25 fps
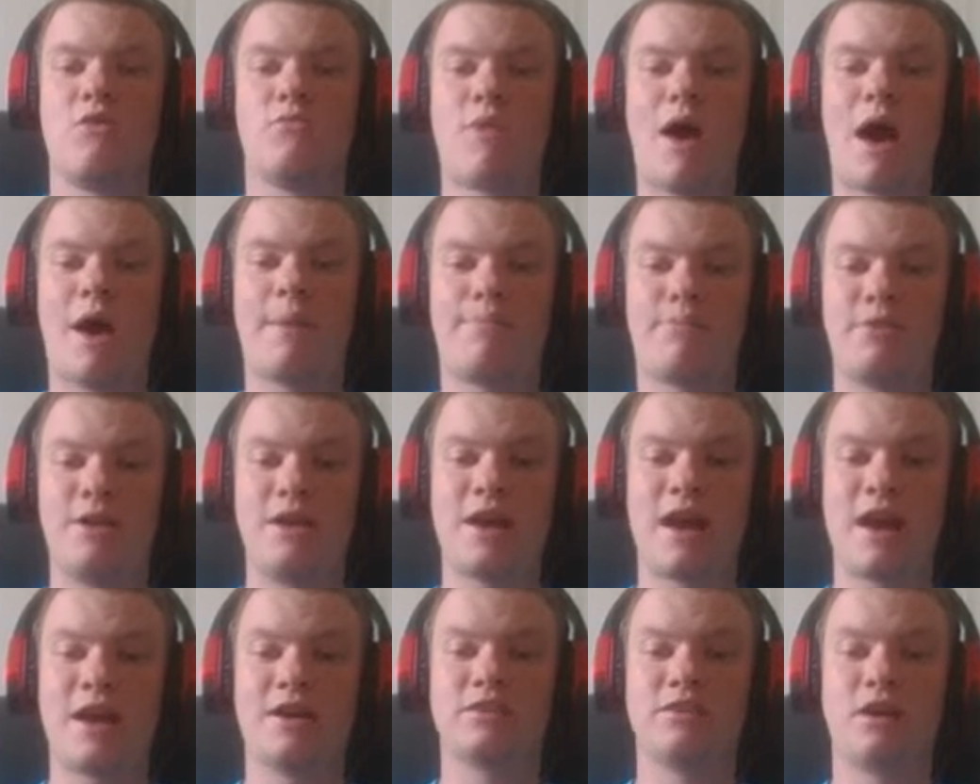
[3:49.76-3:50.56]
Wahab
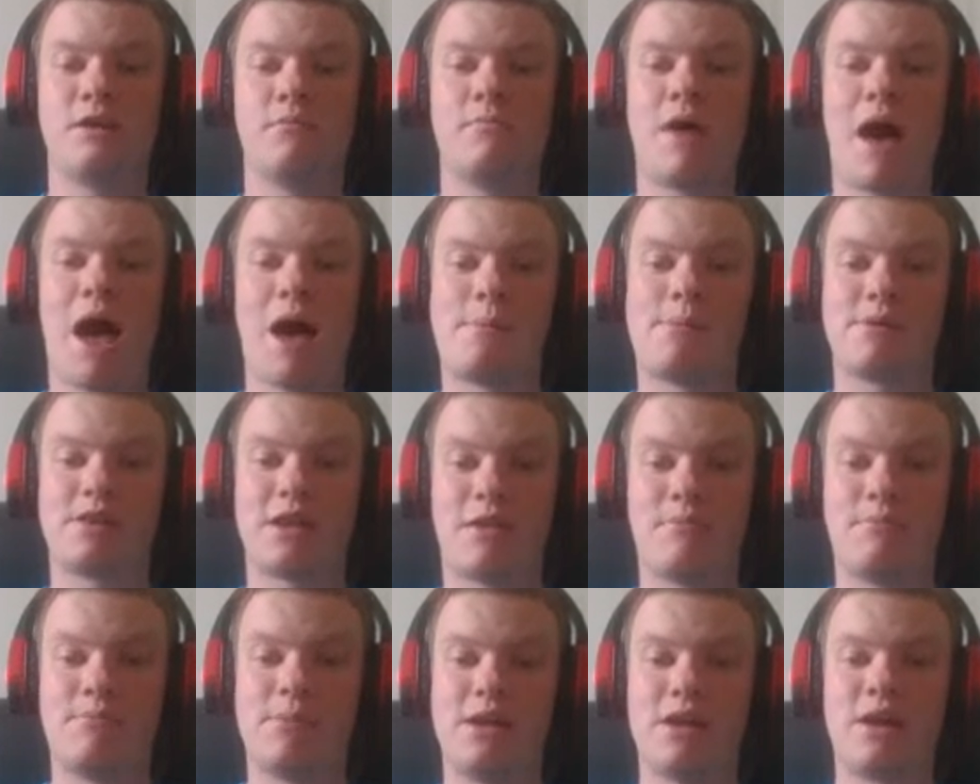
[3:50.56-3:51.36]
Riaz, Mohammad
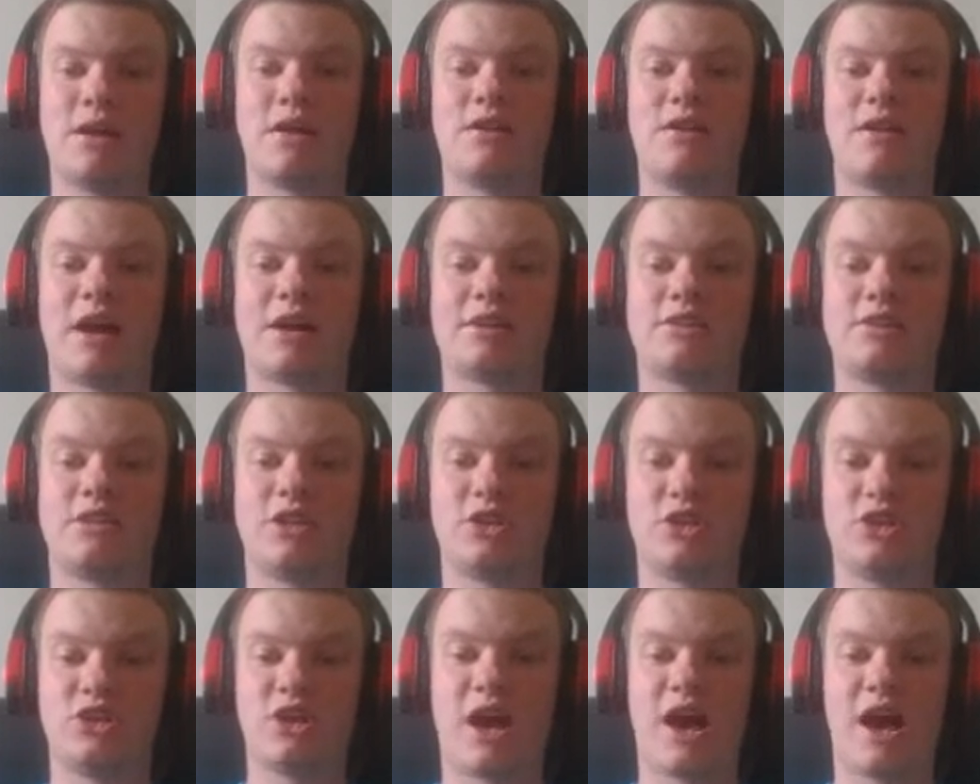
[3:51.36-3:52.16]
Amir, Yasir
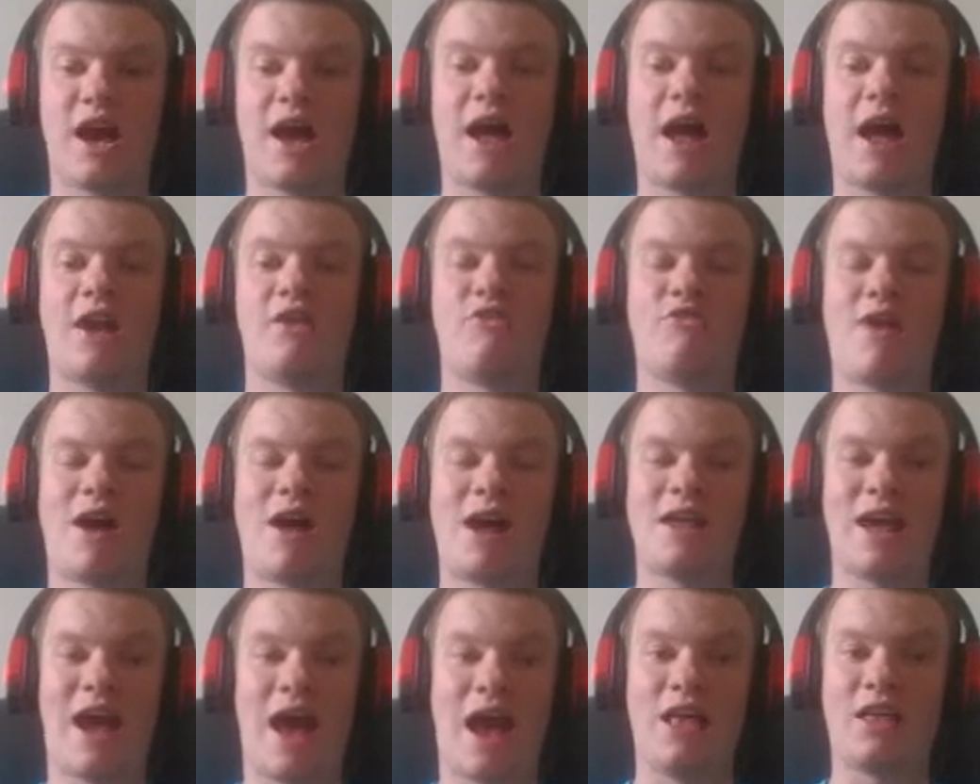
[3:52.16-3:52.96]
Shah and
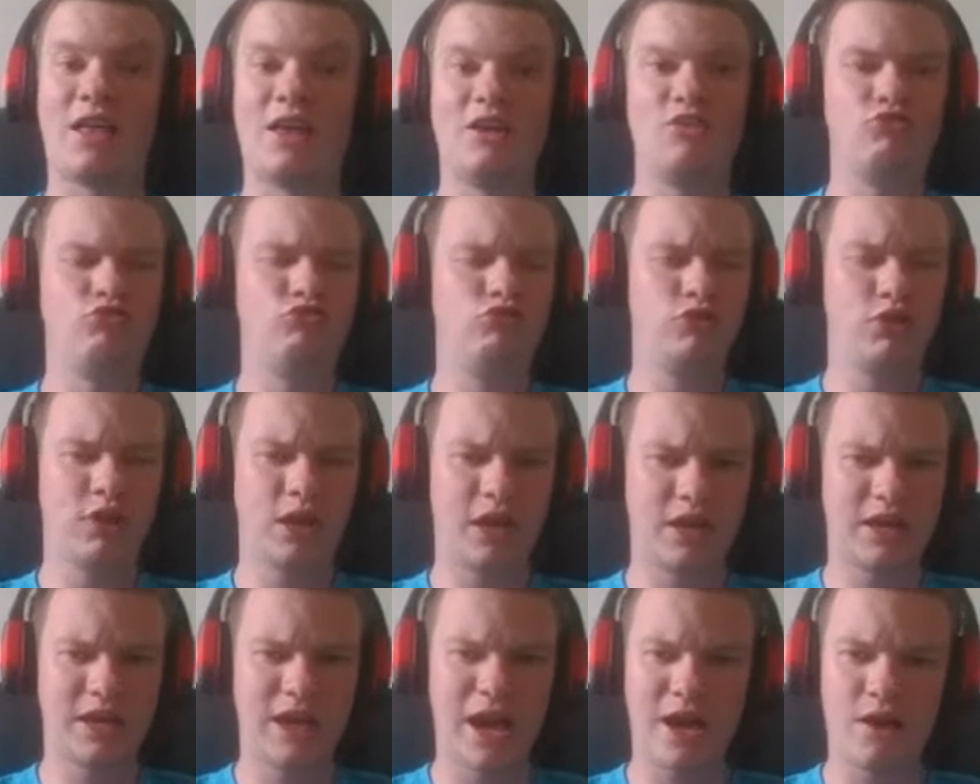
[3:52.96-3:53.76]
Rai Ali
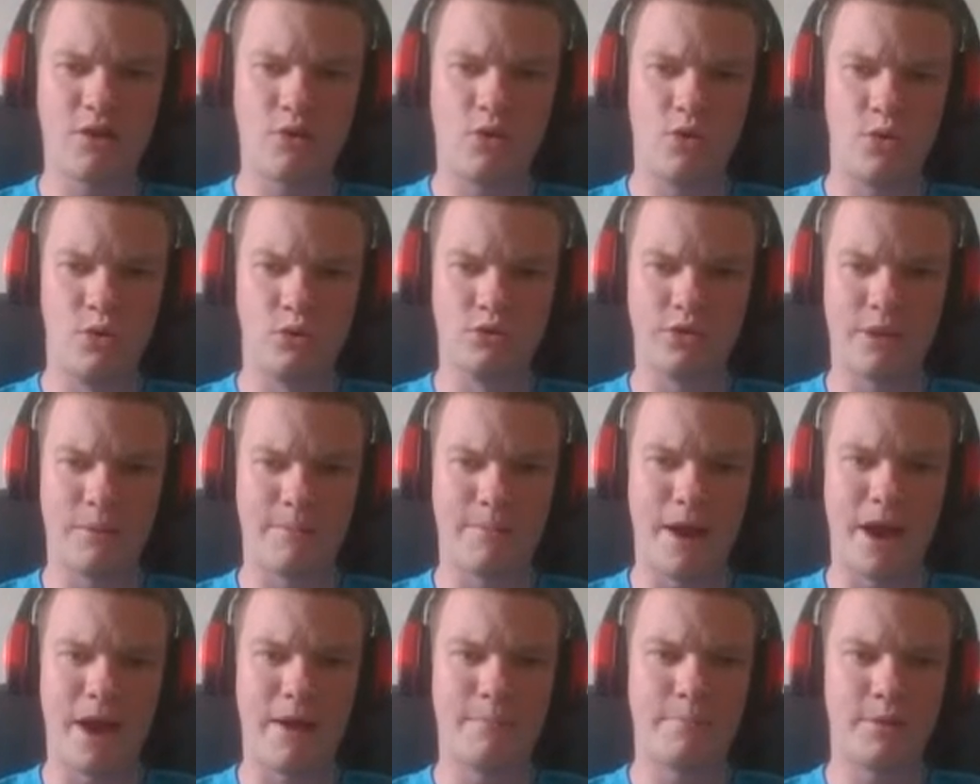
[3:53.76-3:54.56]
really can't hold a
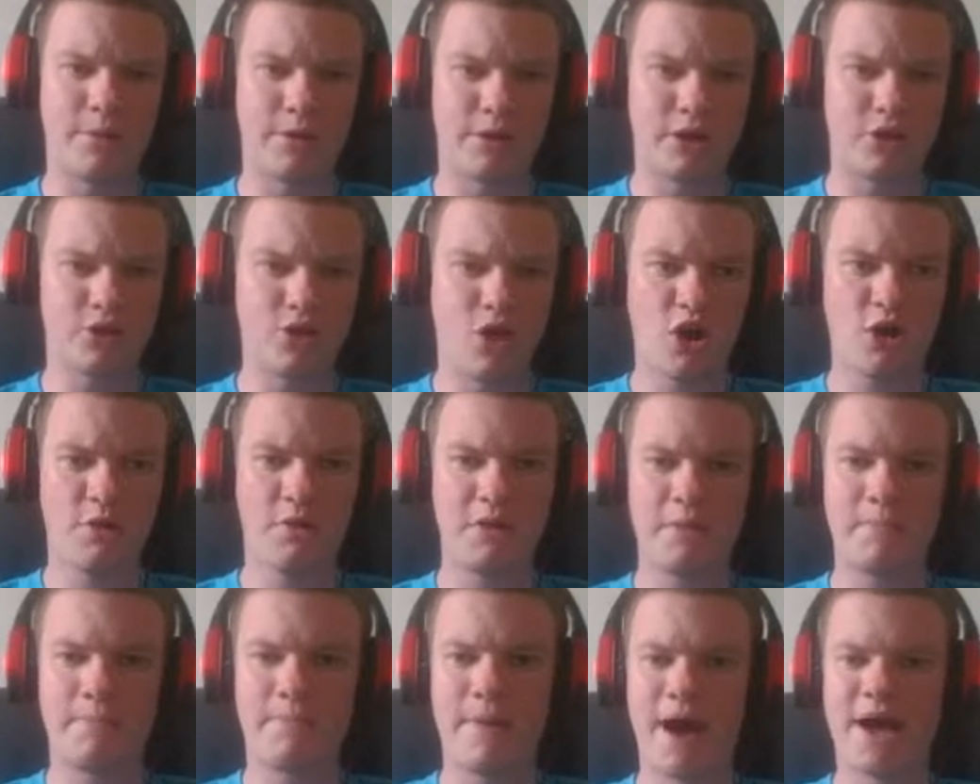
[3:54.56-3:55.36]
bat. But when we talk
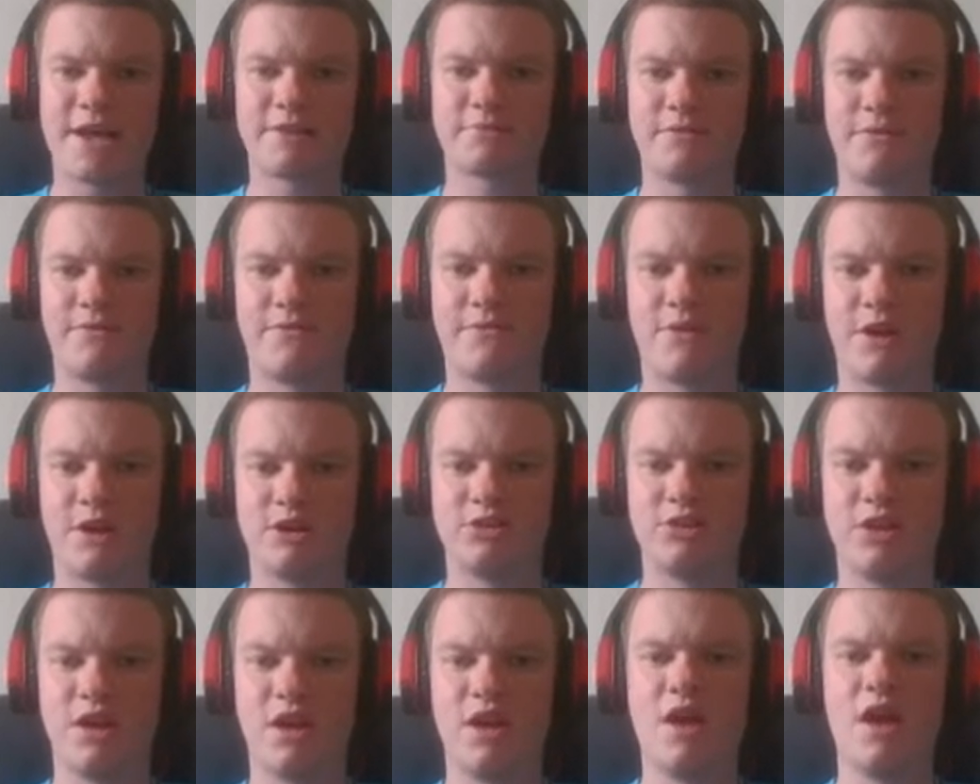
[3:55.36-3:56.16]
about the batsmen
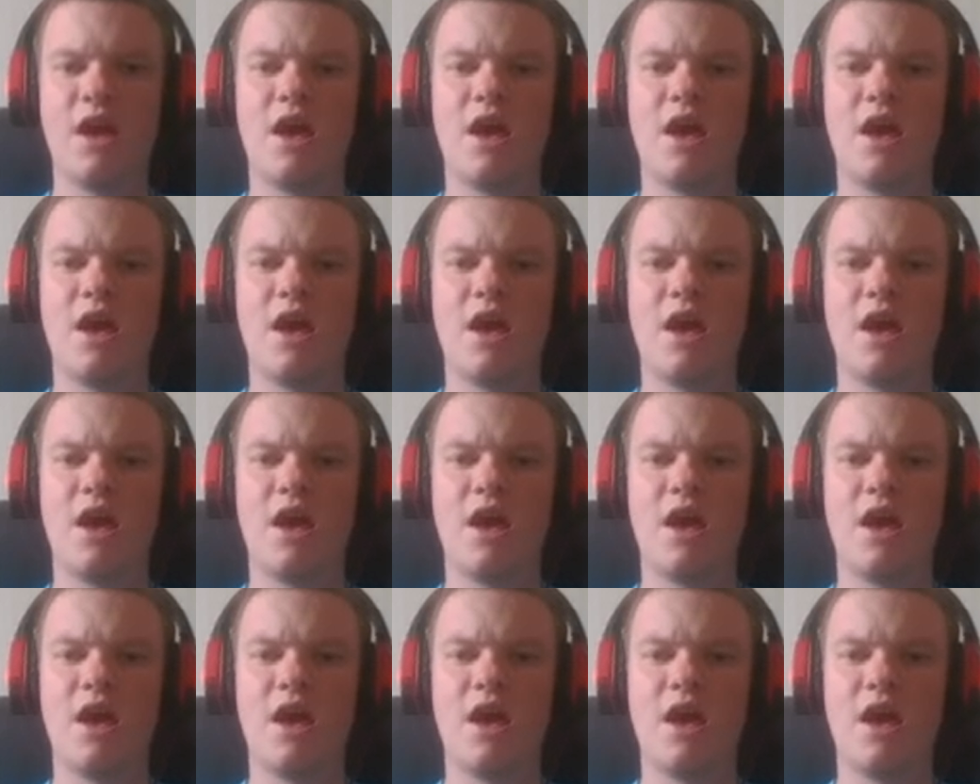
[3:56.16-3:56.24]
first,